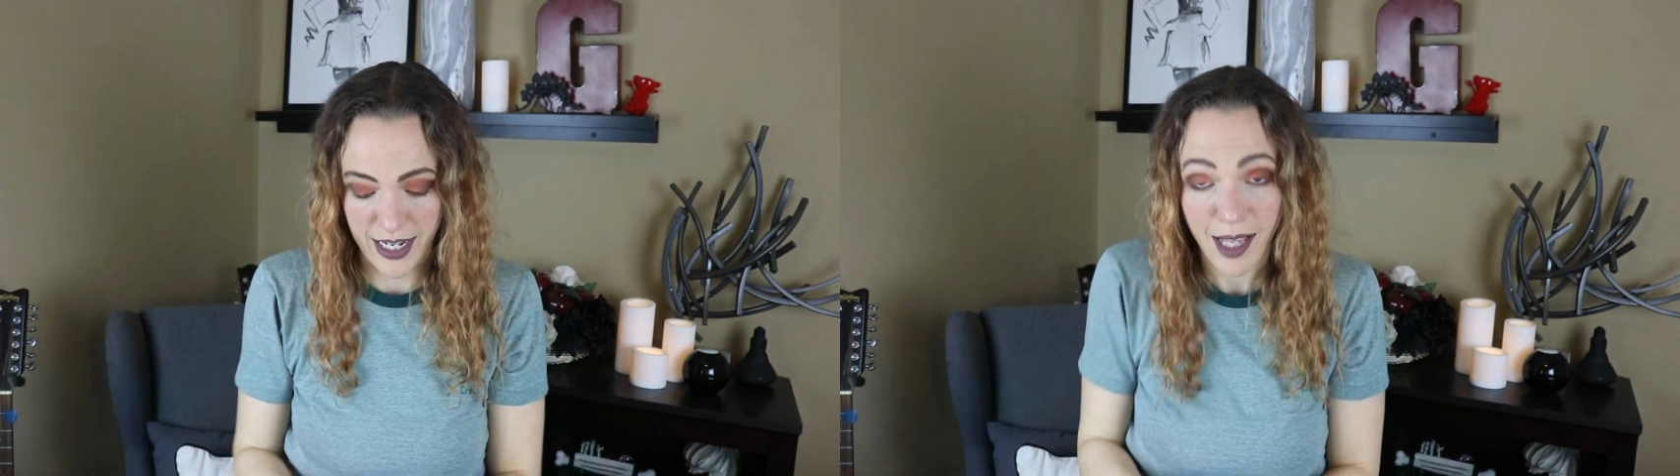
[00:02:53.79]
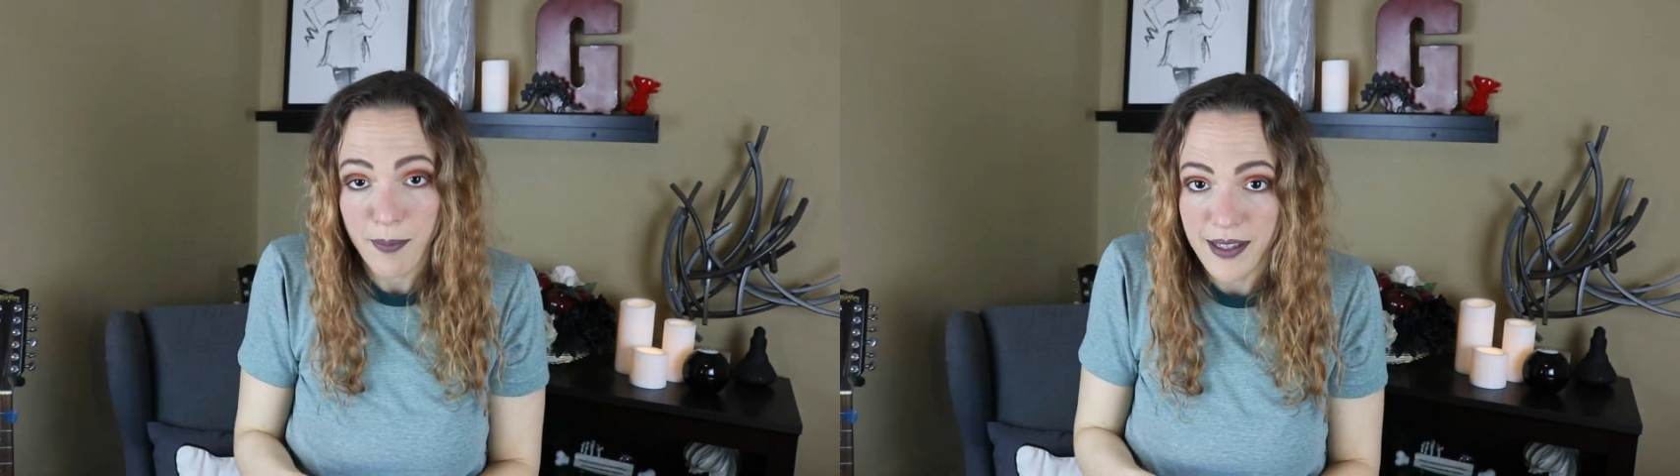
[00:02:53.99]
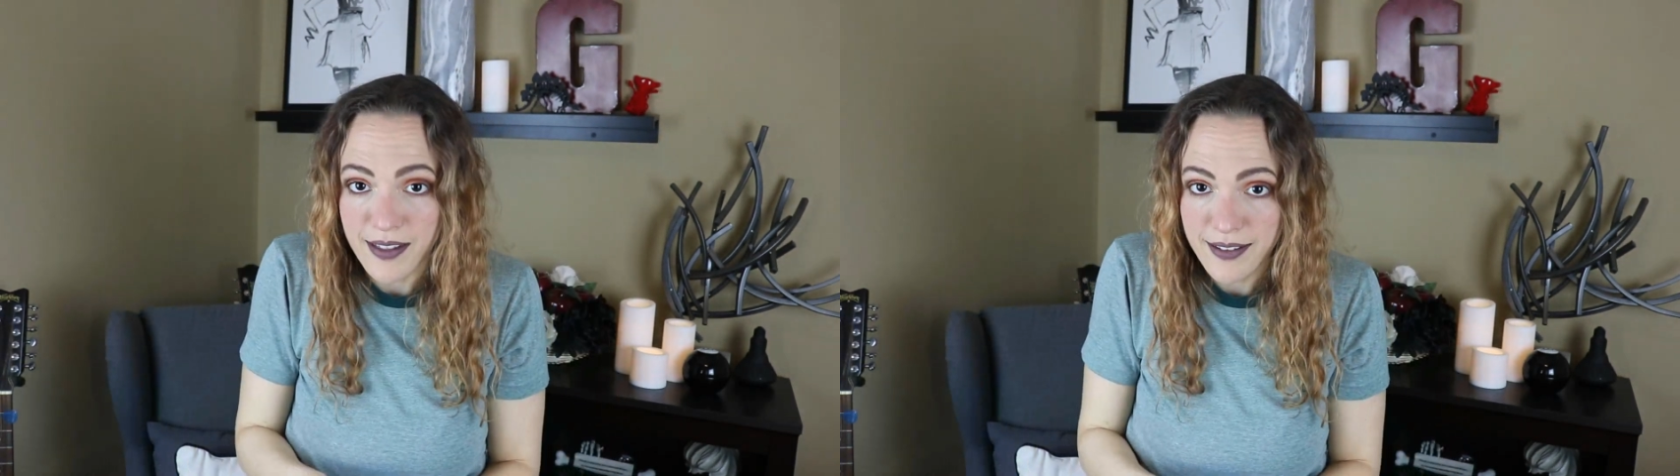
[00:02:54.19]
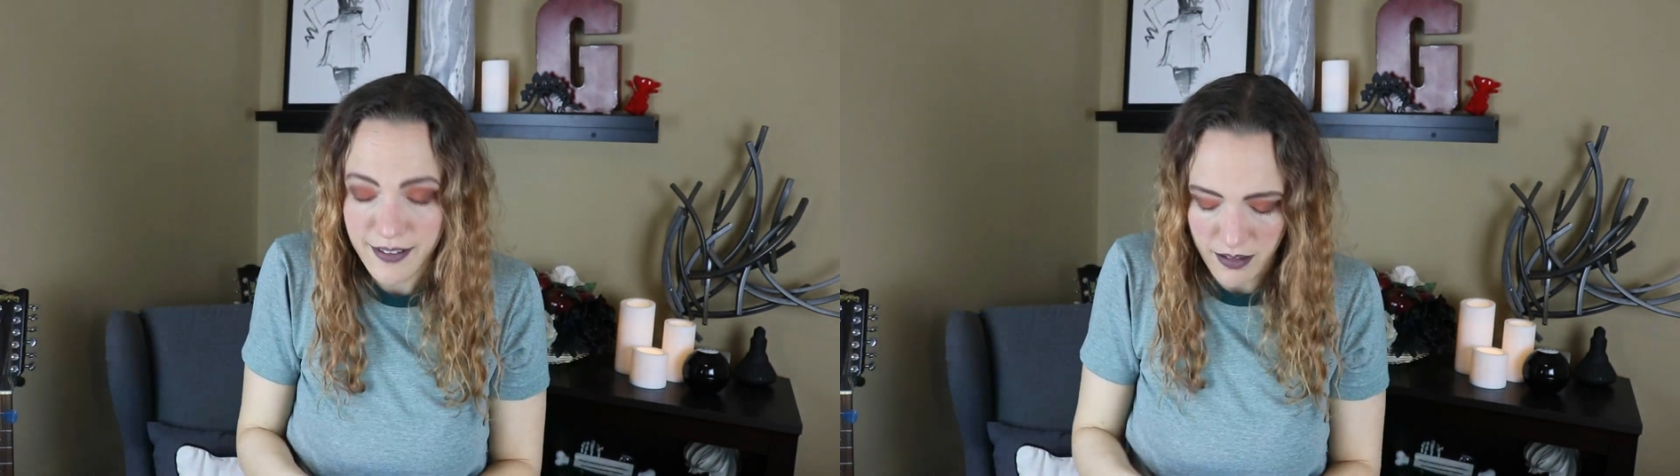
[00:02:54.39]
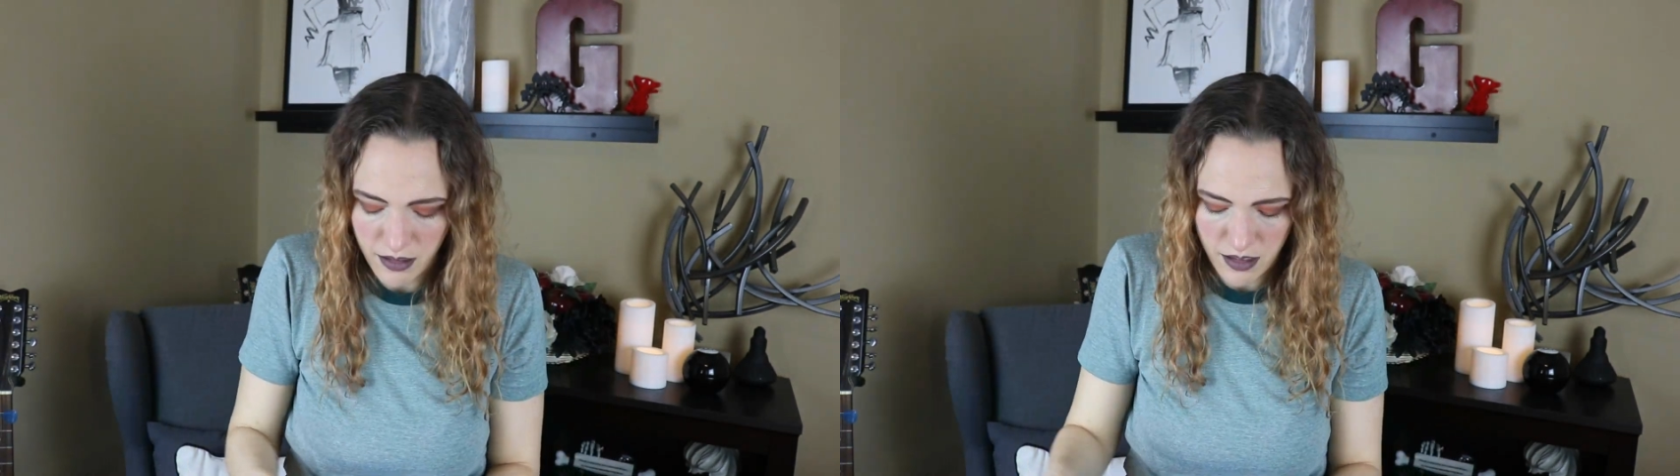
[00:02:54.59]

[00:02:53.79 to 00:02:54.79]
happened